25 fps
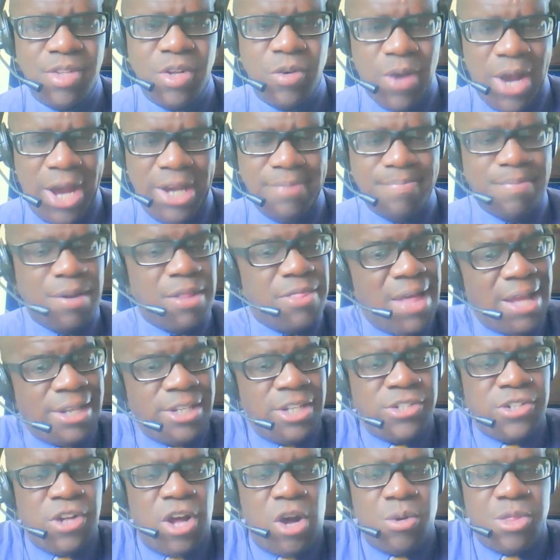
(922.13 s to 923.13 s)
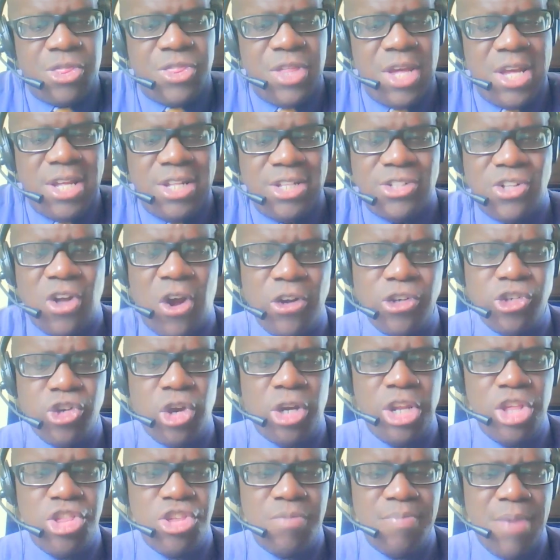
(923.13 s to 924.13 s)
Right? But that is how things are
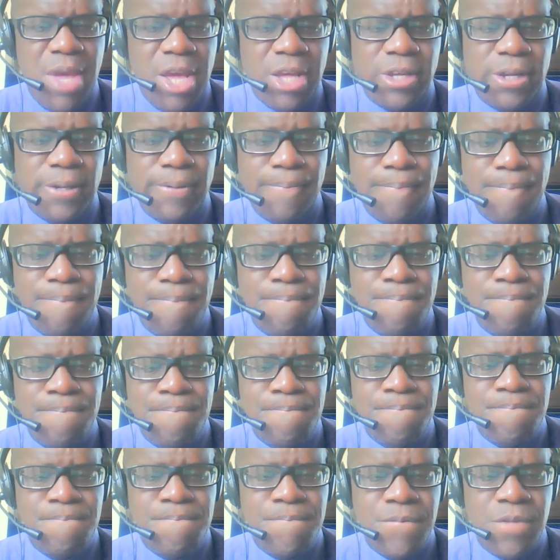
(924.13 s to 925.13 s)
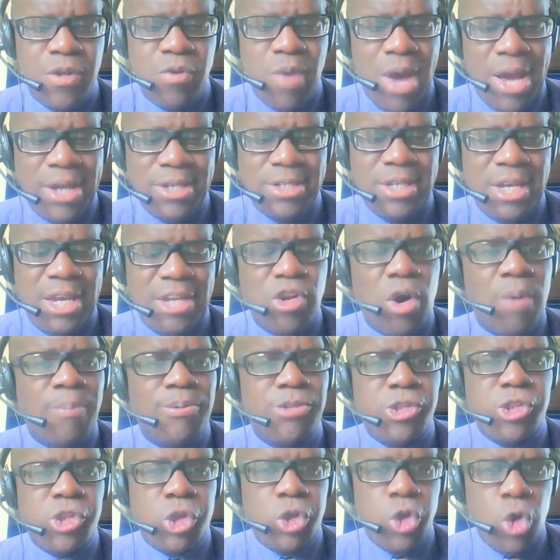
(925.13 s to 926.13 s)
done in Jamaica, right? In
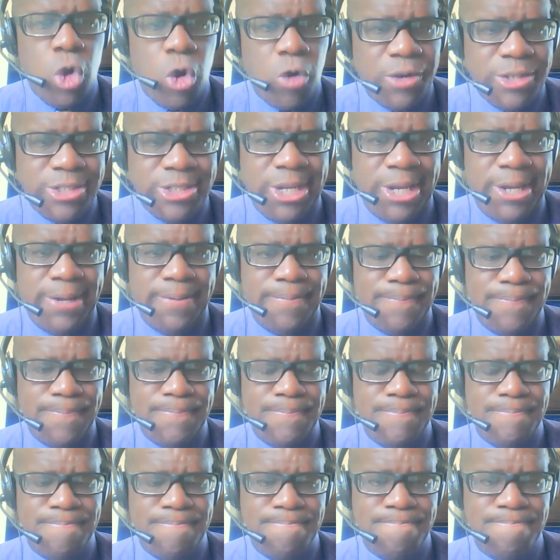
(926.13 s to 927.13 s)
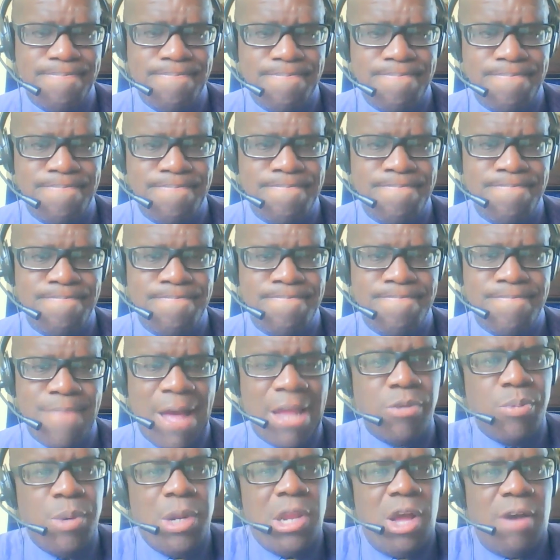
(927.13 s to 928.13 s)
obscurity.
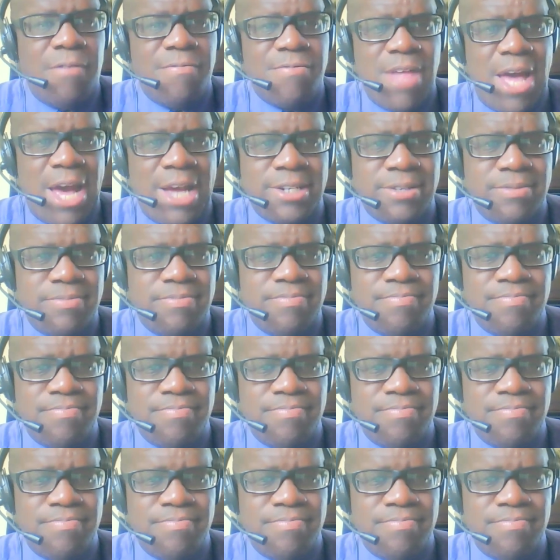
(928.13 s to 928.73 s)
And we love that.